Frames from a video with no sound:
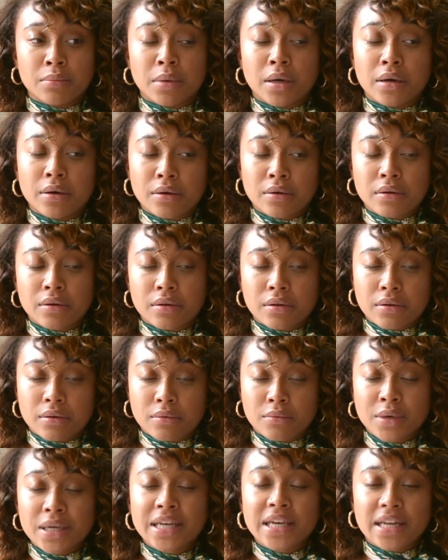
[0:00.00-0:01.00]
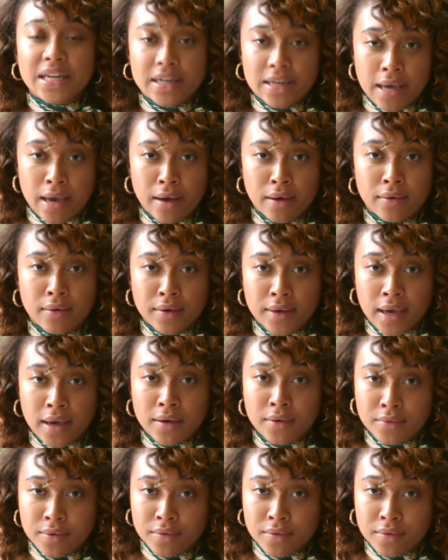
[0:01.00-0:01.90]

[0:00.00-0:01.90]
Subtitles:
but we get it now, okay?